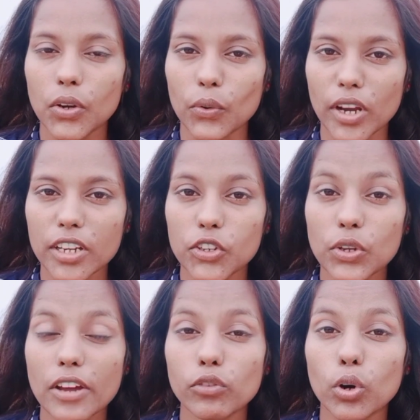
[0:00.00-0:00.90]
right? You
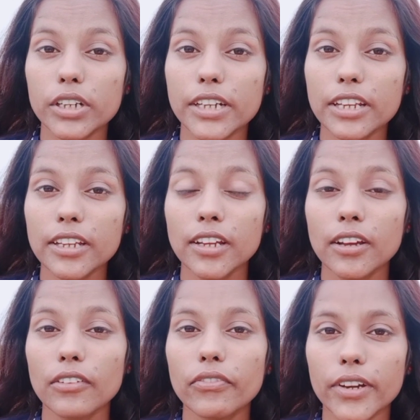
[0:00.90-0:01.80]
have already
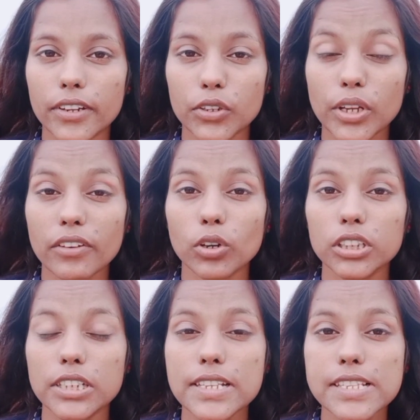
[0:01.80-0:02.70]

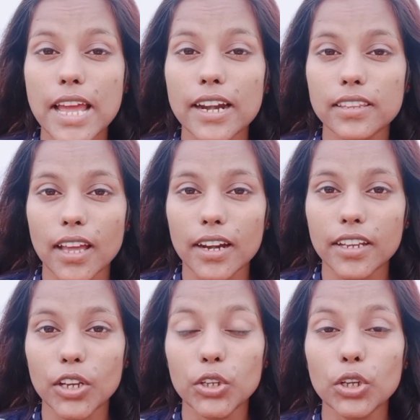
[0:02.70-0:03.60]
said that
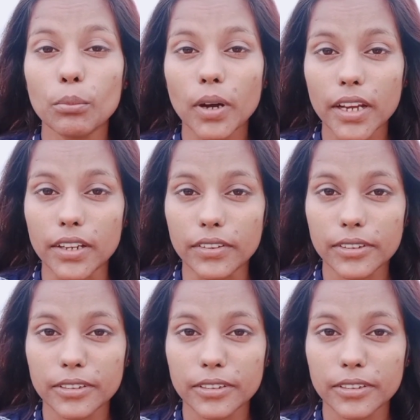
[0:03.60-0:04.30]
in your mind.